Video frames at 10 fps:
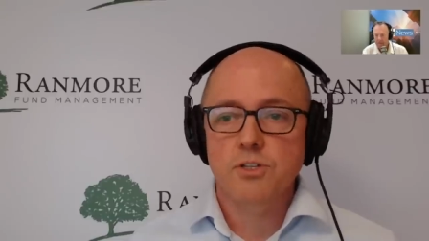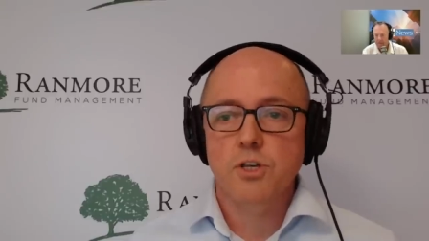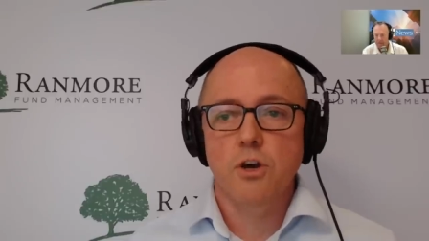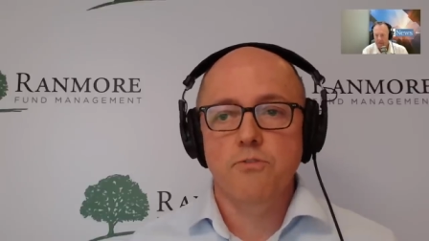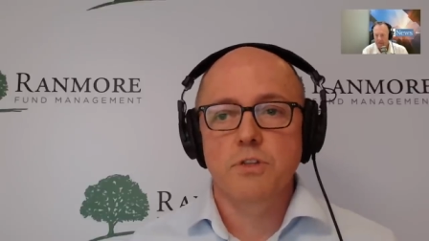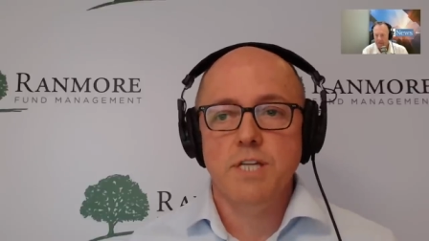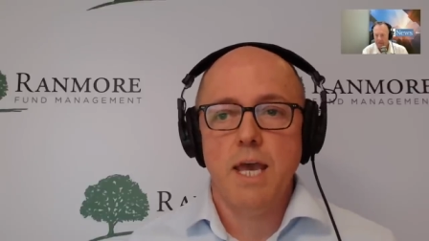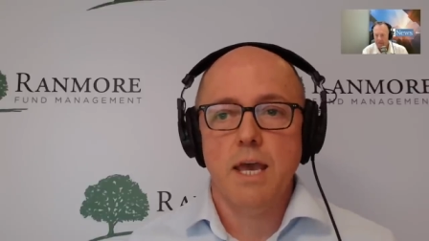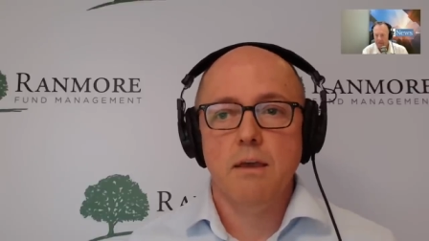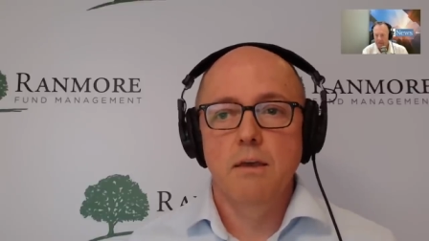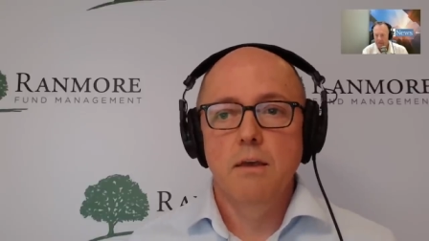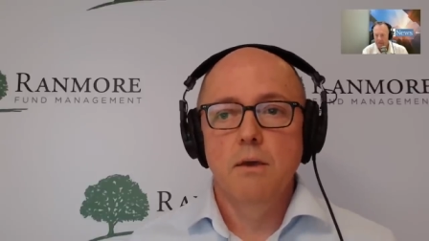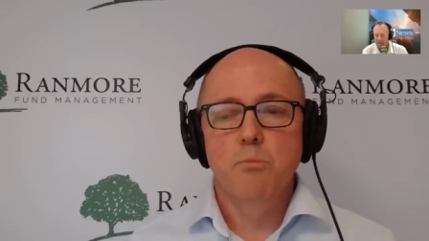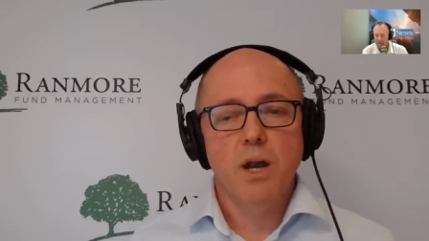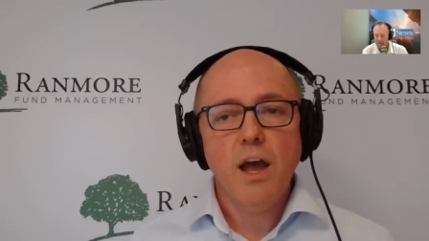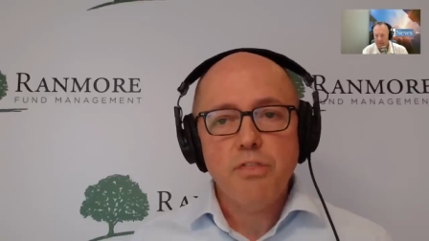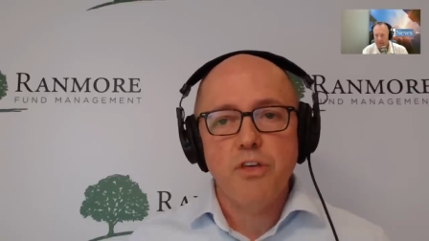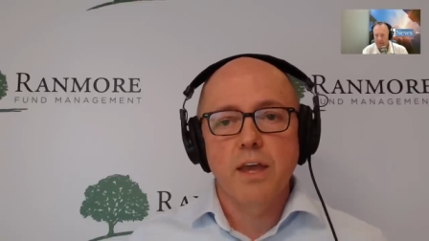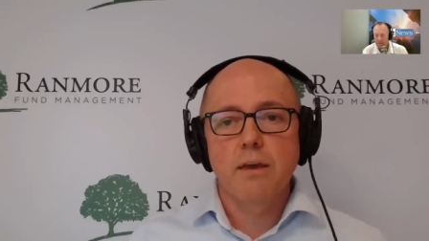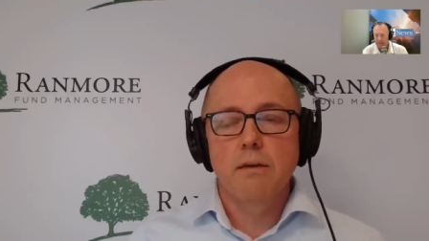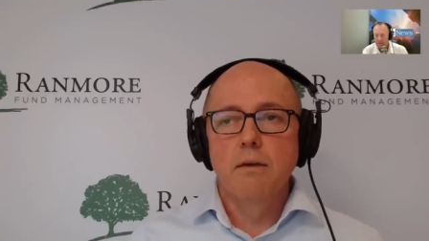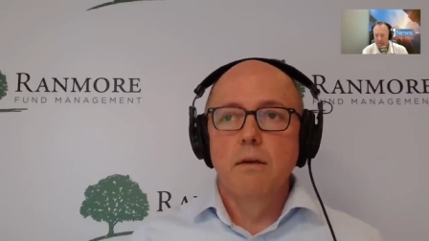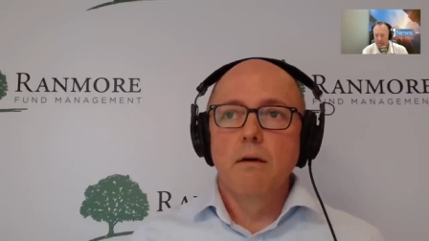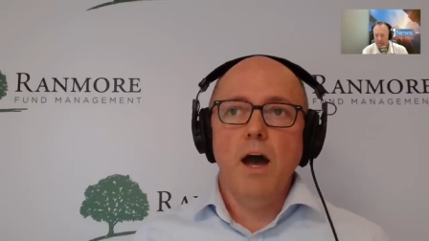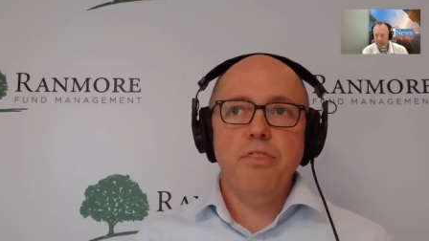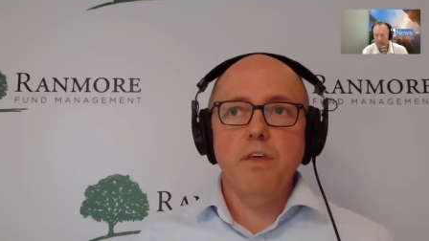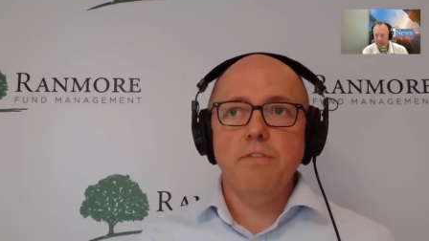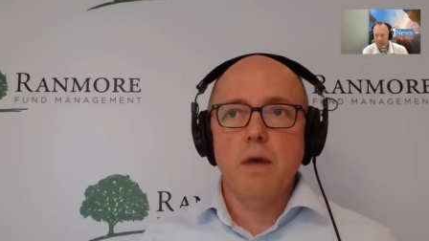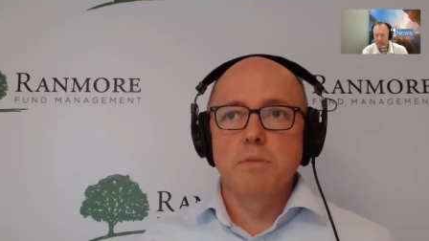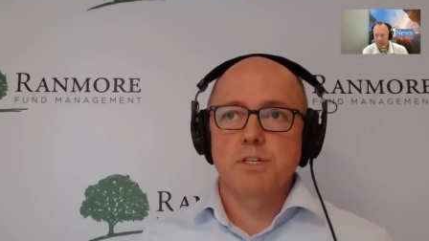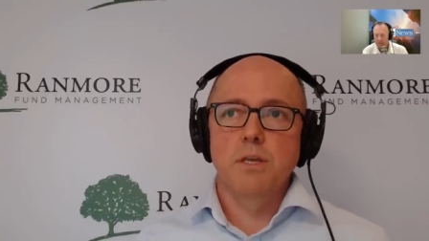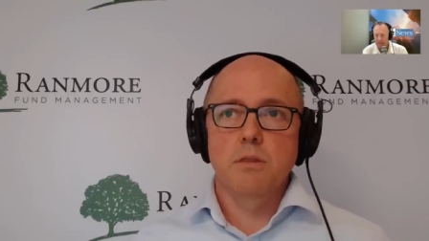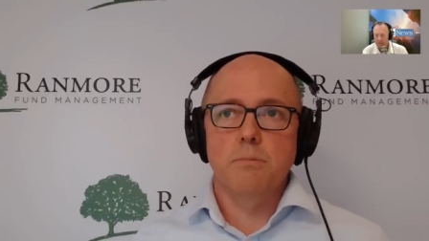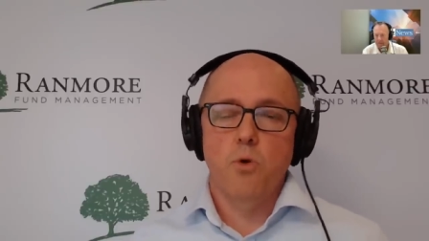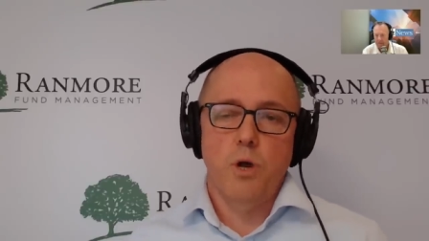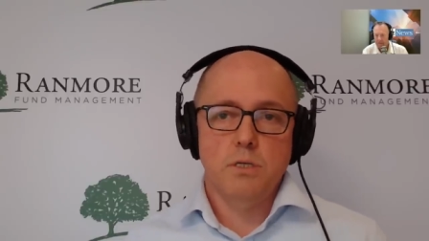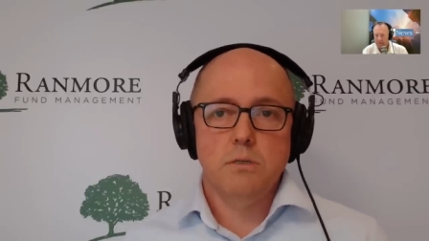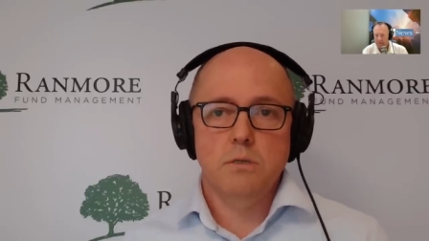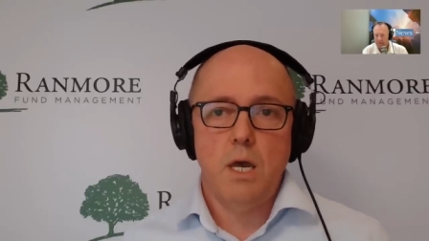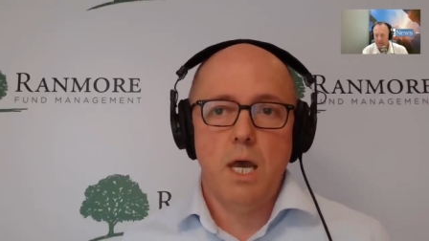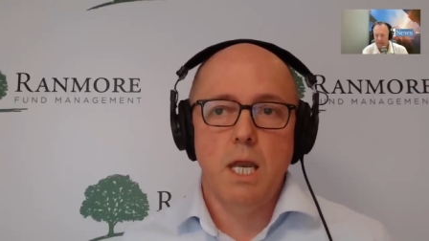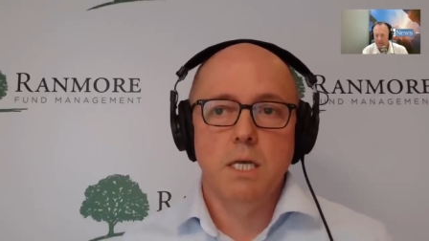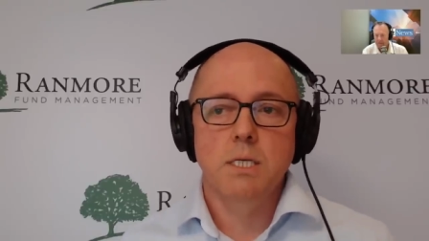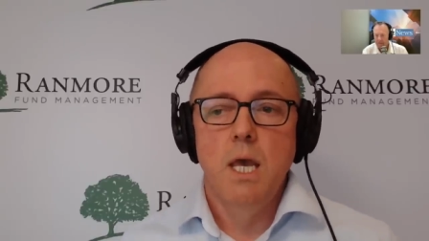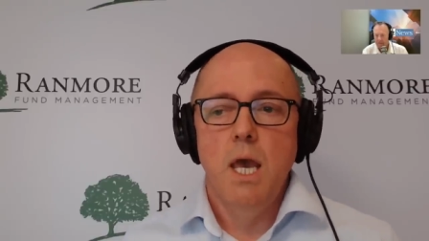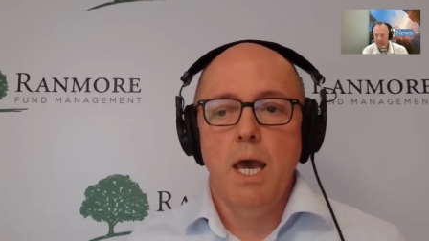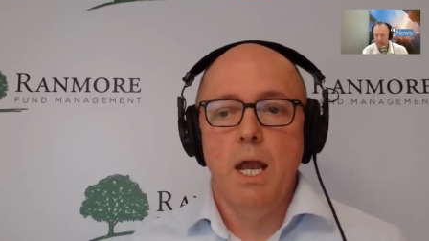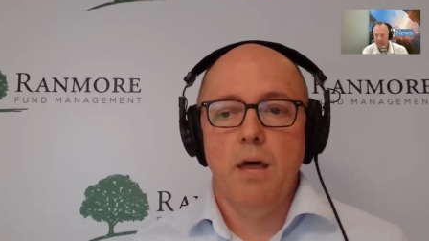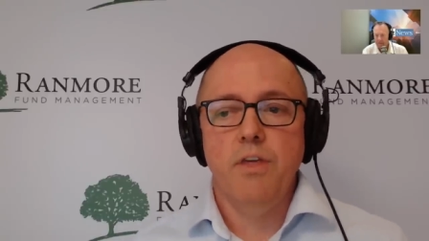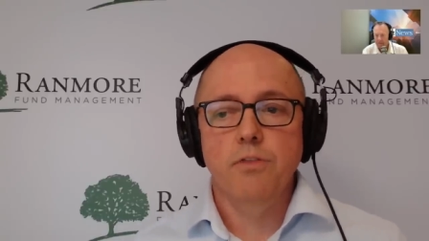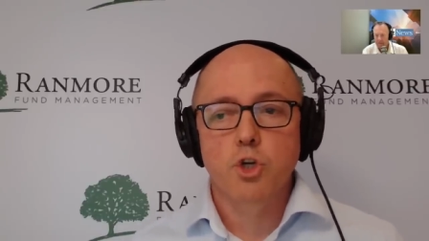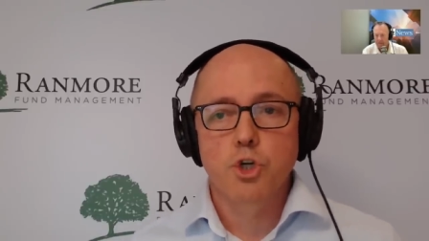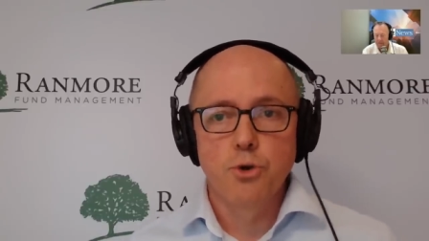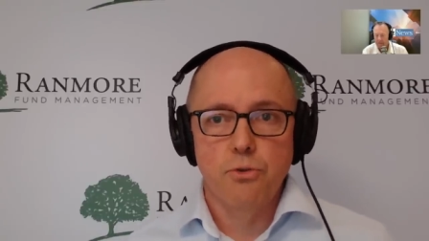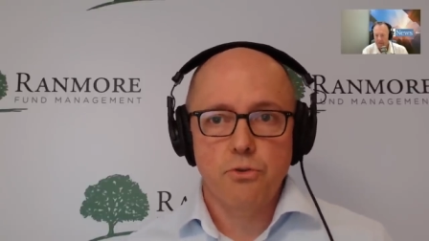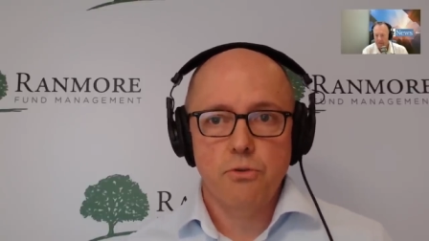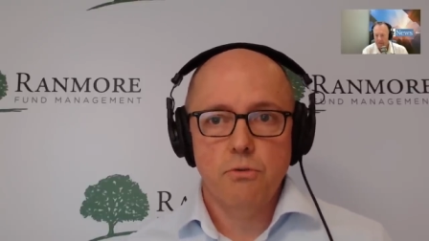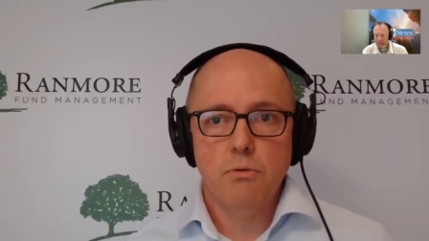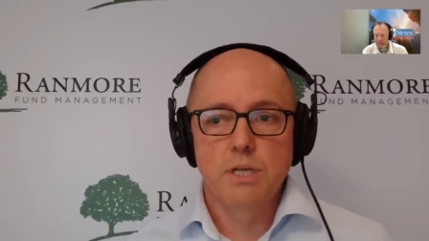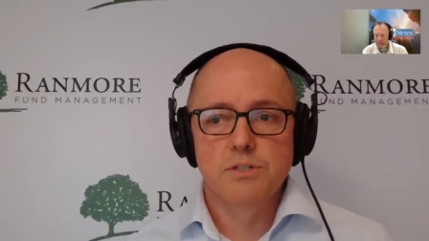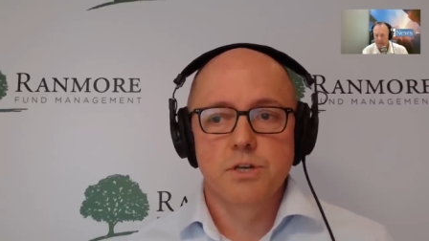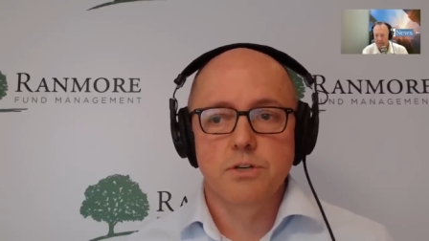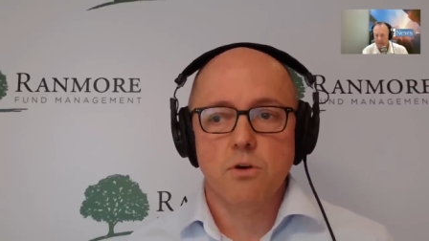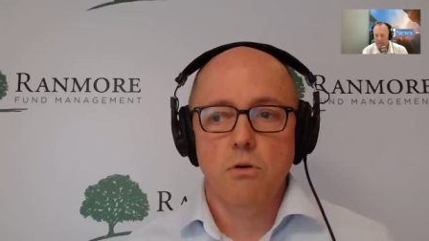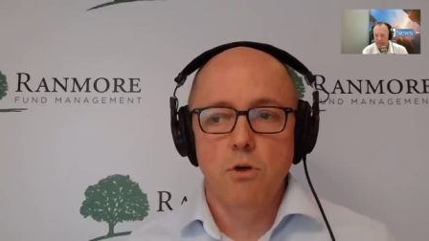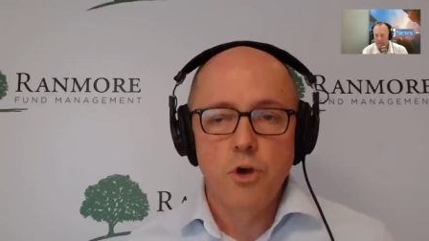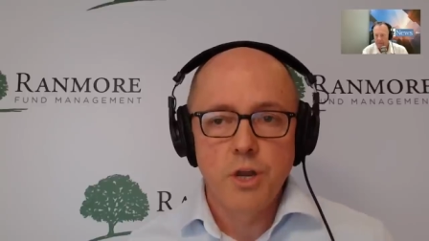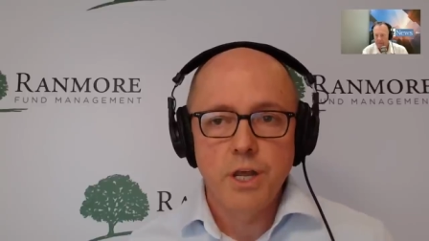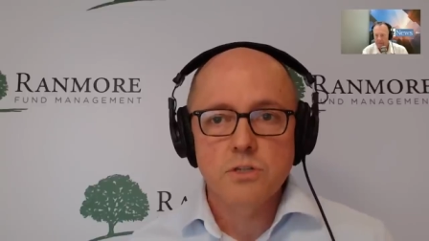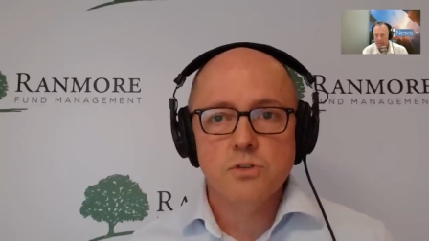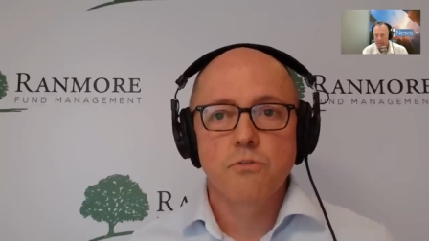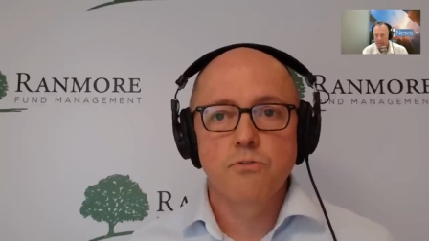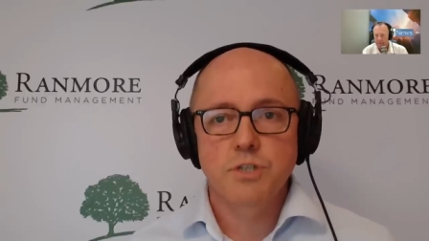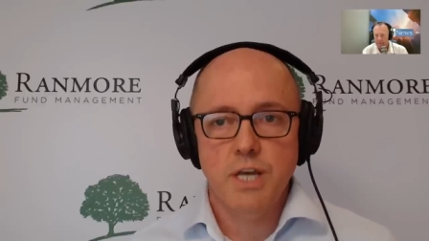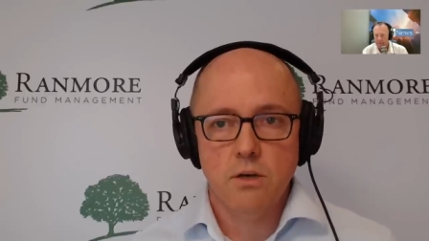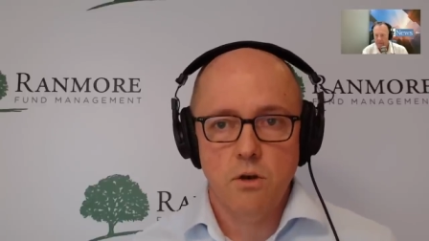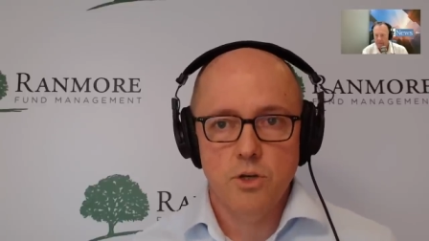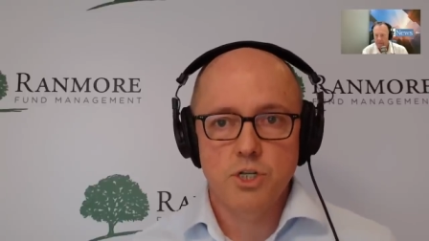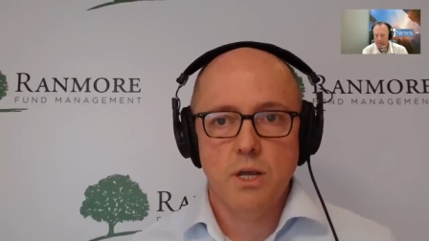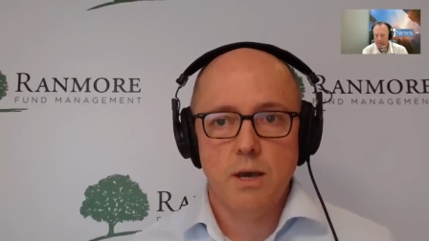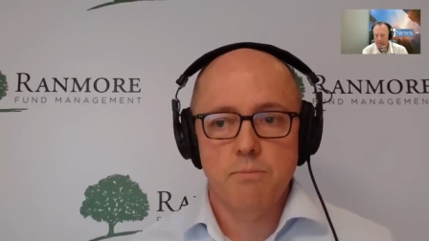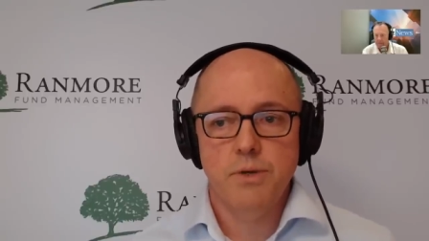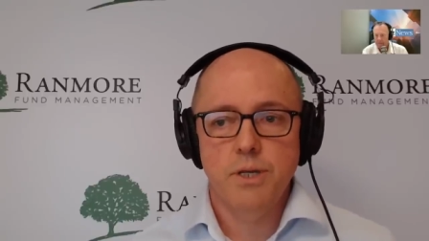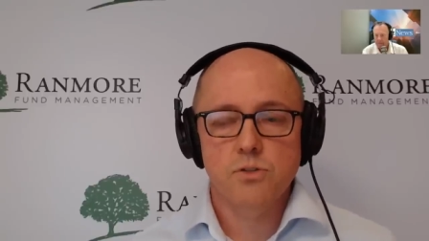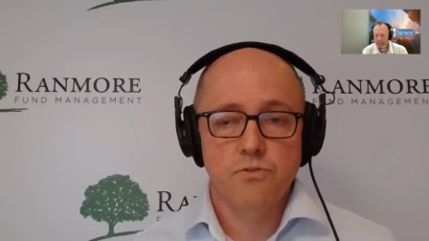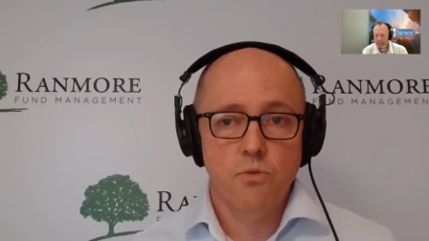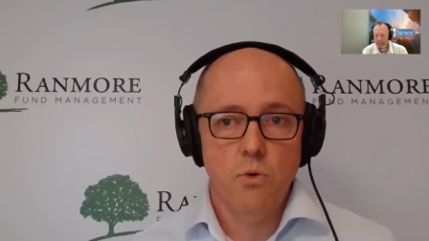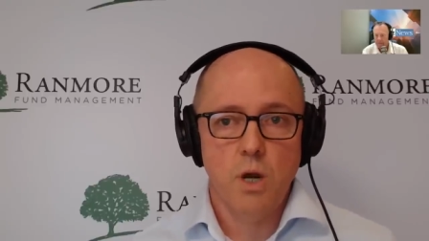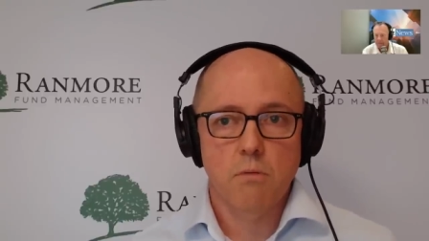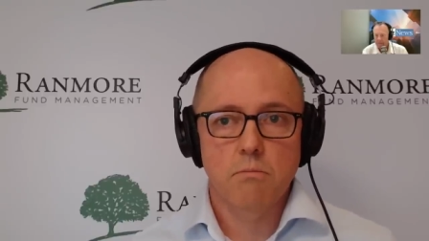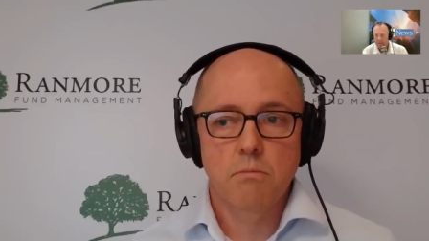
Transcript: Let's go for the tech. But I think, I think they're missing the point. And, and I think the truth is that earnings for technology companies are falling.